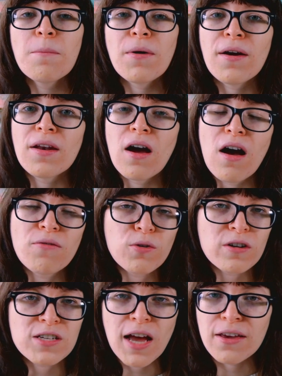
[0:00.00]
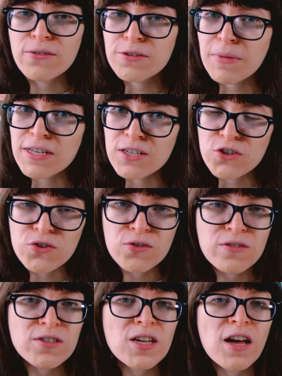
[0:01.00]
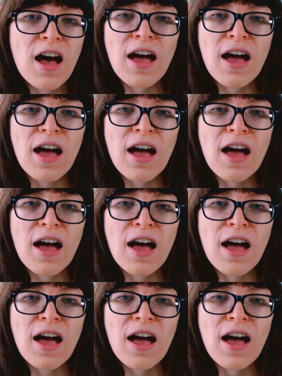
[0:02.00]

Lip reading: But of course I use my digitals.